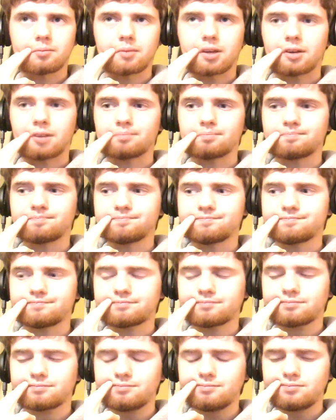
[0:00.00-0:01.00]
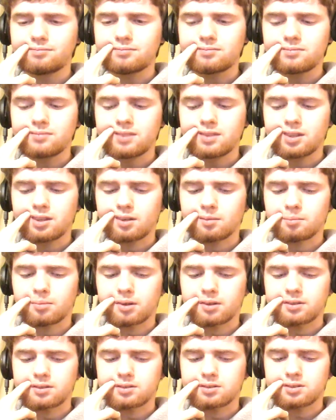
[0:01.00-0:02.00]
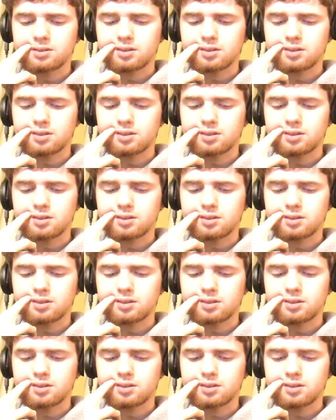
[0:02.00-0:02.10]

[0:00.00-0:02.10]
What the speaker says: me. But